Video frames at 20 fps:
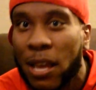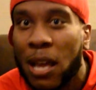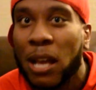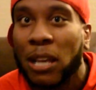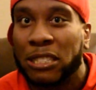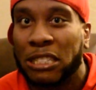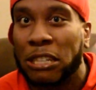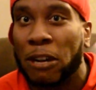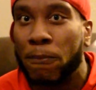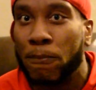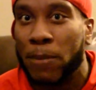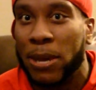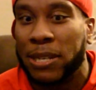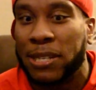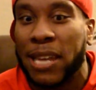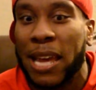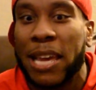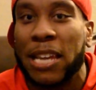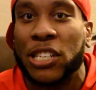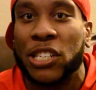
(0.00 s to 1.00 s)

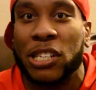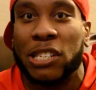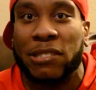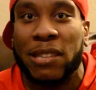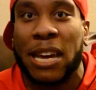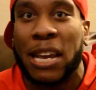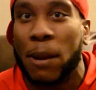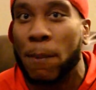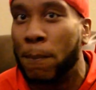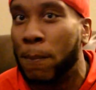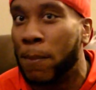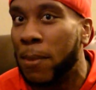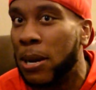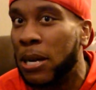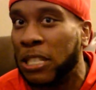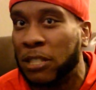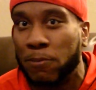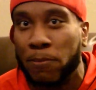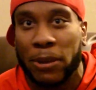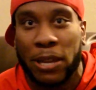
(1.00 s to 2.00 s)
Supplementation is not a
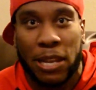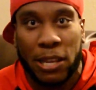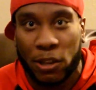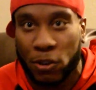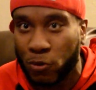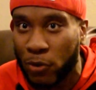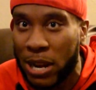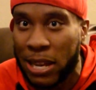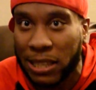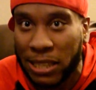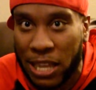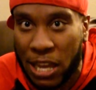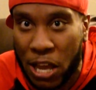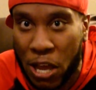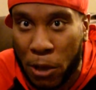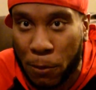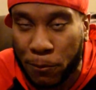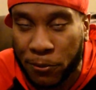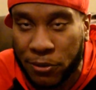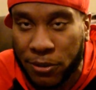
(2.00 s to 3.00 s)
must, but it greatly
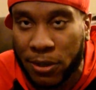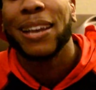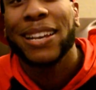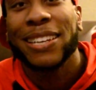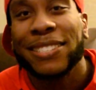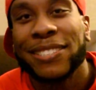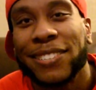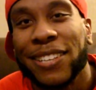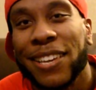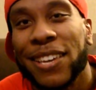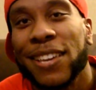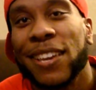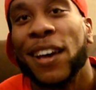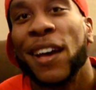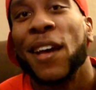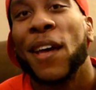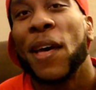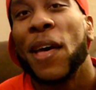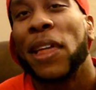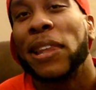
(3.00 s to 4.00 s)
helps. See,
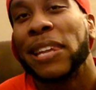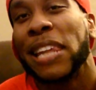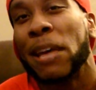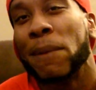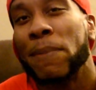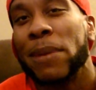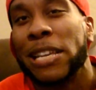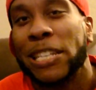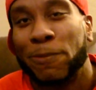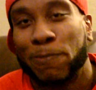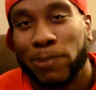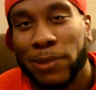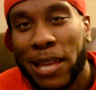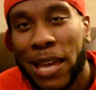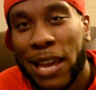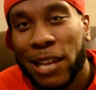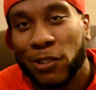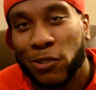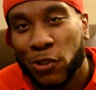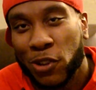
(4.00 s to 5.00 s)
let me
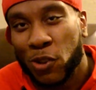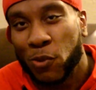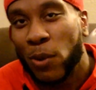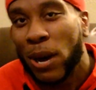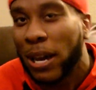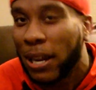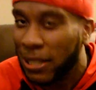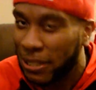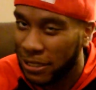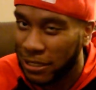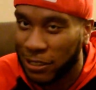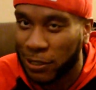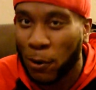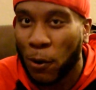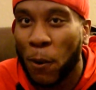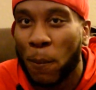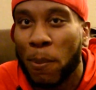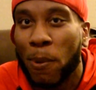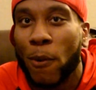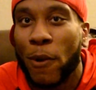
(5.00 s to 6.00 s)
explain to you why this is so
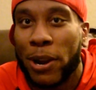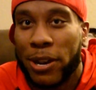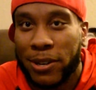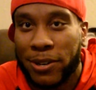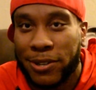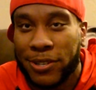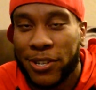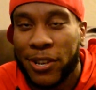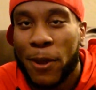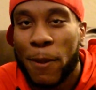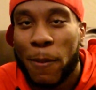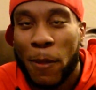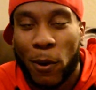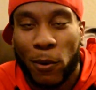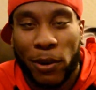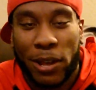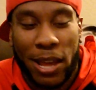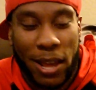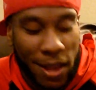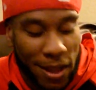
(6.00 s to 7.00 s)
important,
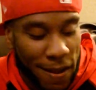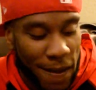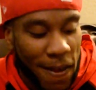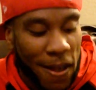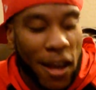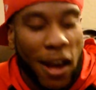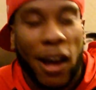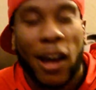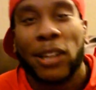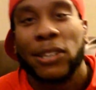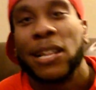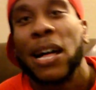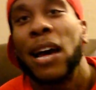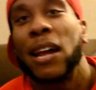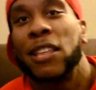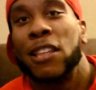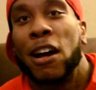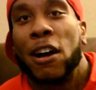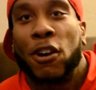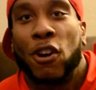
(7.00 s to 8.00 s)
okay? A lot
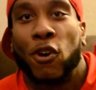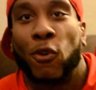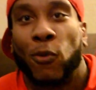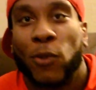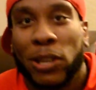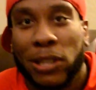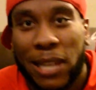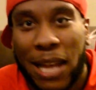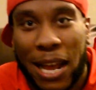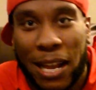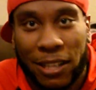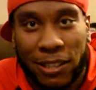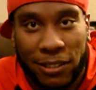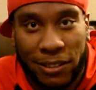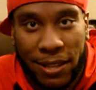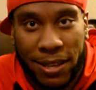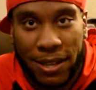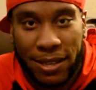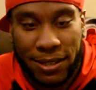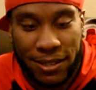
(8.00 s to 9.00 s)
of y'all don't realize
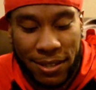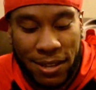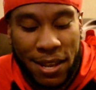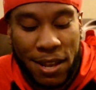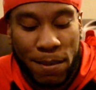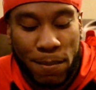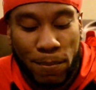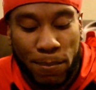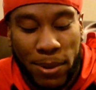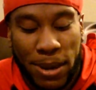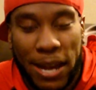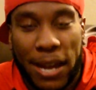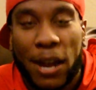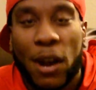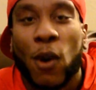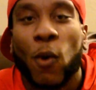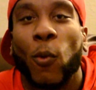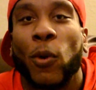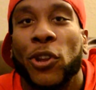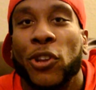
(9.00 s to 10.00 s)
this, but
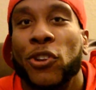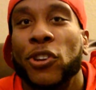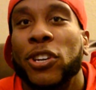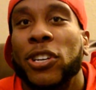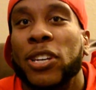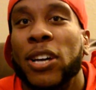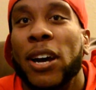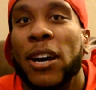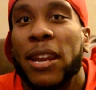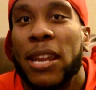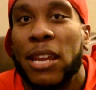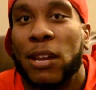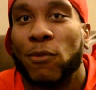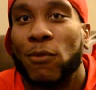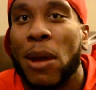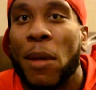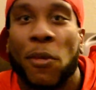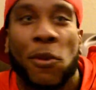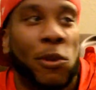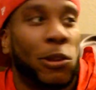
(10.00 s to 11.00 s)
when you're cutting,
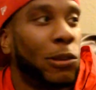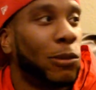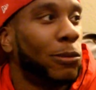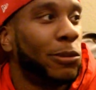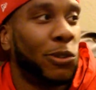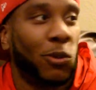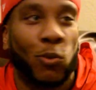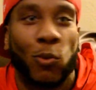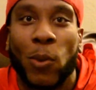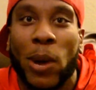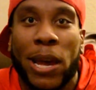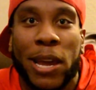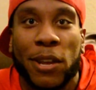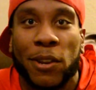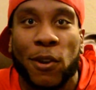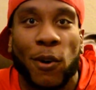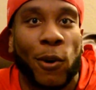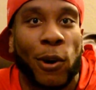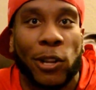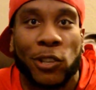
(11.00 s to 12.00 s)
whether you're losing weight
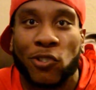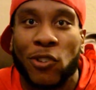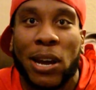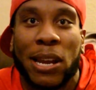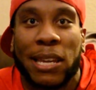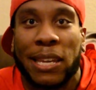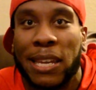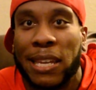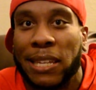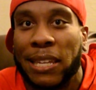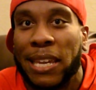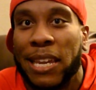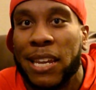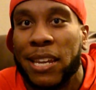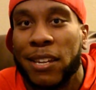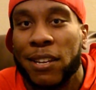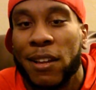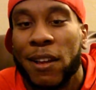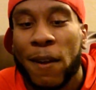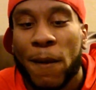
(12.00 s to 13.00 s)
or trying to get
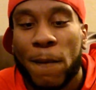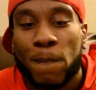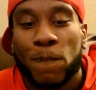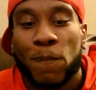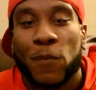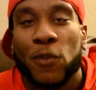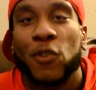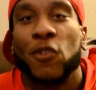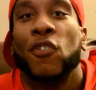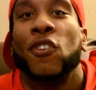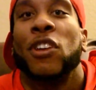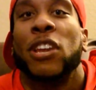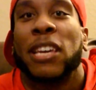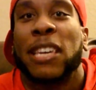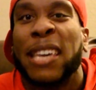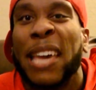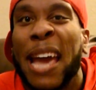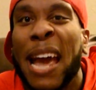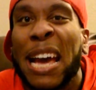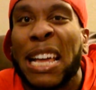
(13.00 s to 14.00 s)
lean, you're in a
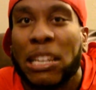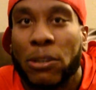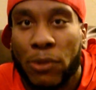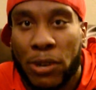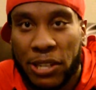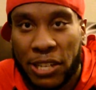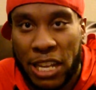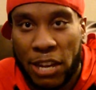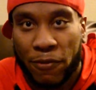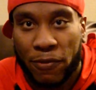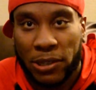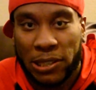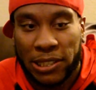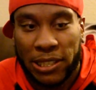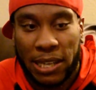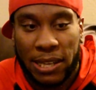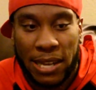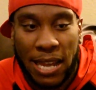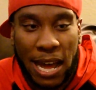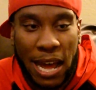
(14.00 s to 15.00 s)
calorie
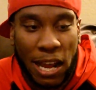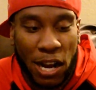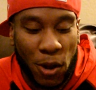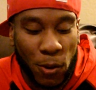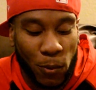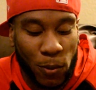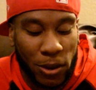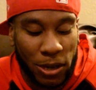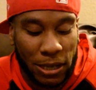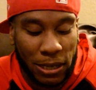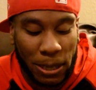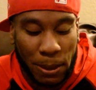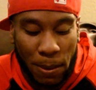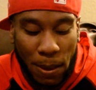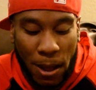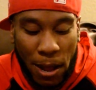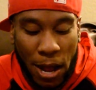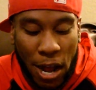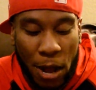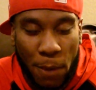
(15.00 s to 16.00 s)
deficit. Now, I don't want
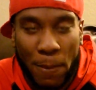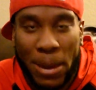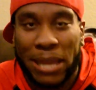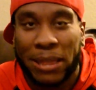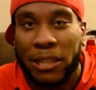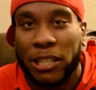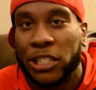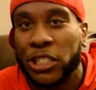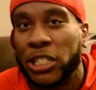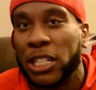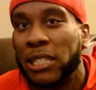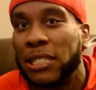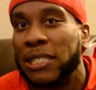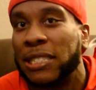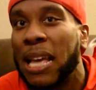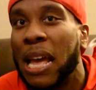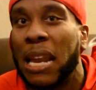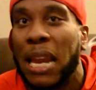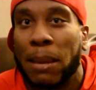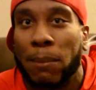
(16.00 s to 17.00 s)
to make the shit
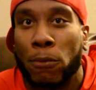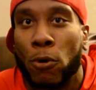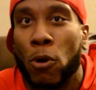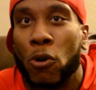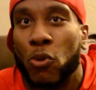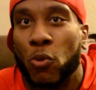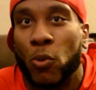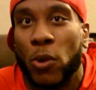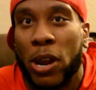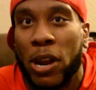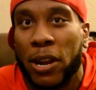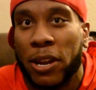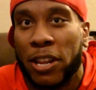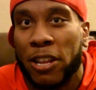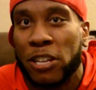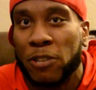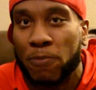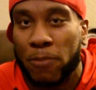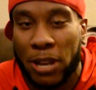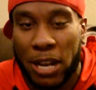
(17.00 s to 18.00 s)
sound like more than what it
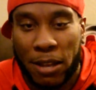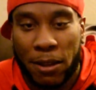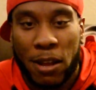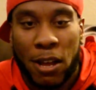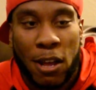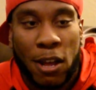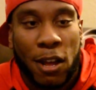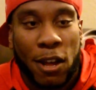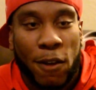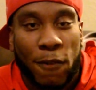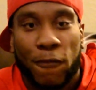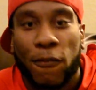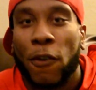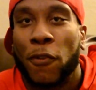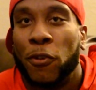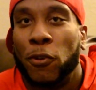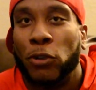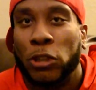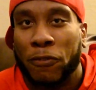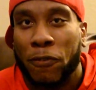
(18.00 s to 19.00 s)
is, but for
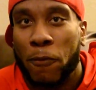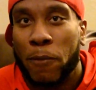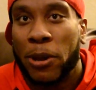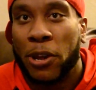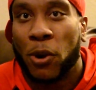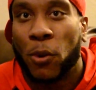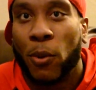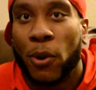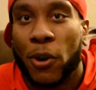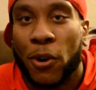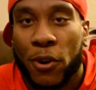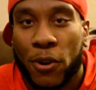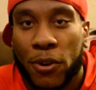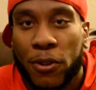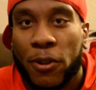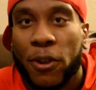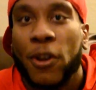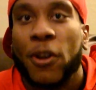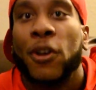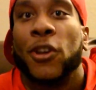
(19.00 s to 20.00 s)
the use of a better word,
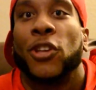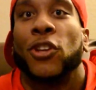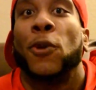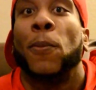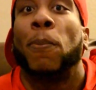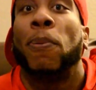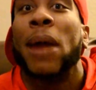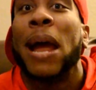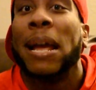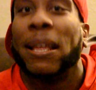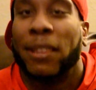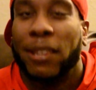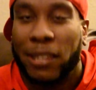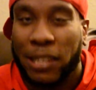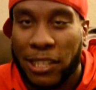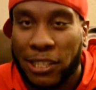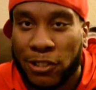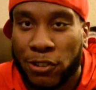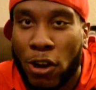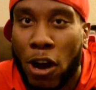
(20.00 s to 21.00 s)
you're
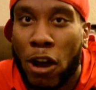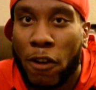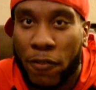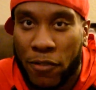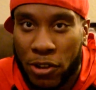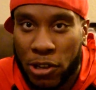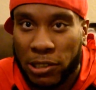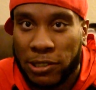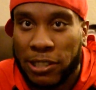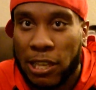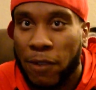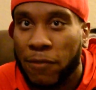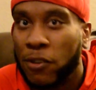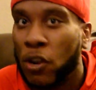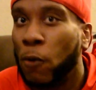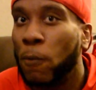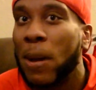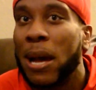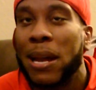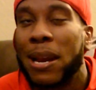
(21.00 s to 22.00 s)
practically starving yourself.
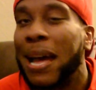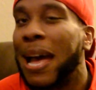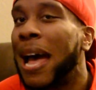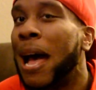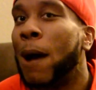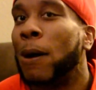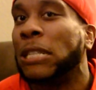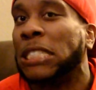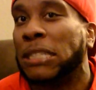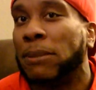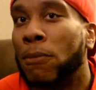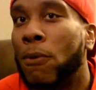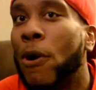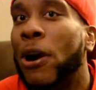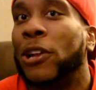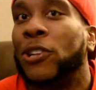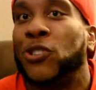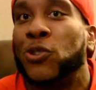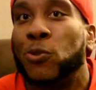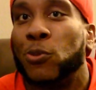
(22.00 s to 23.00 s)
No matter how
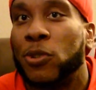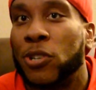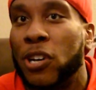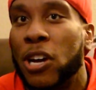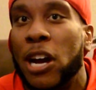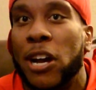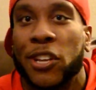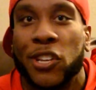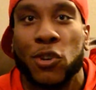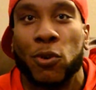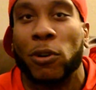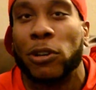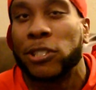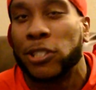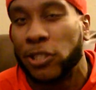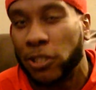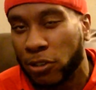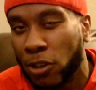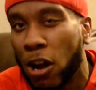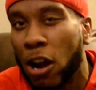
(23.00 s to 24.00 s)
smart you cut, you are
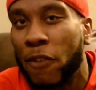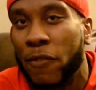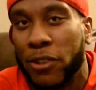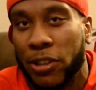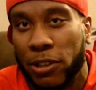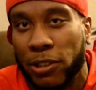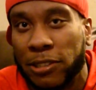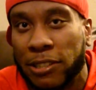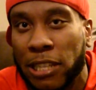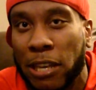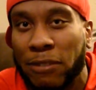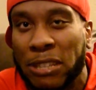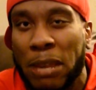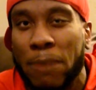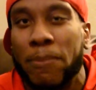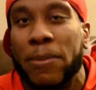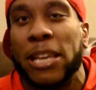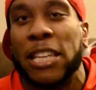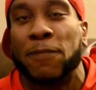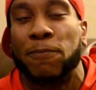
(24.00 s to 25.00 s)
starving yourself. Let
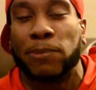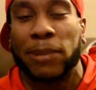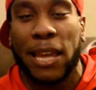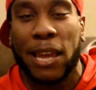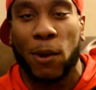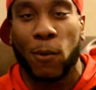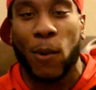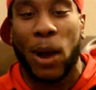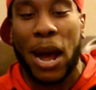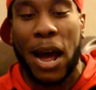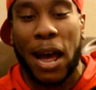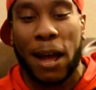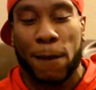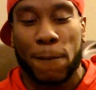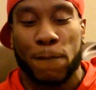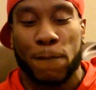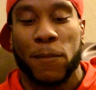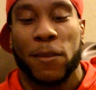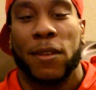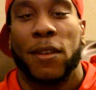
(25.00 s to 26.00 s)
me explain why,
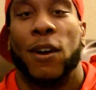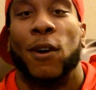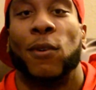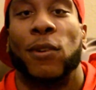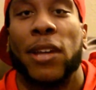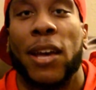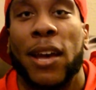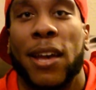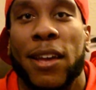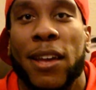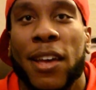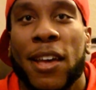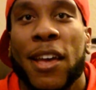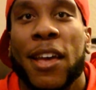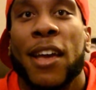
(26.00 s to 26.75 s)
okay?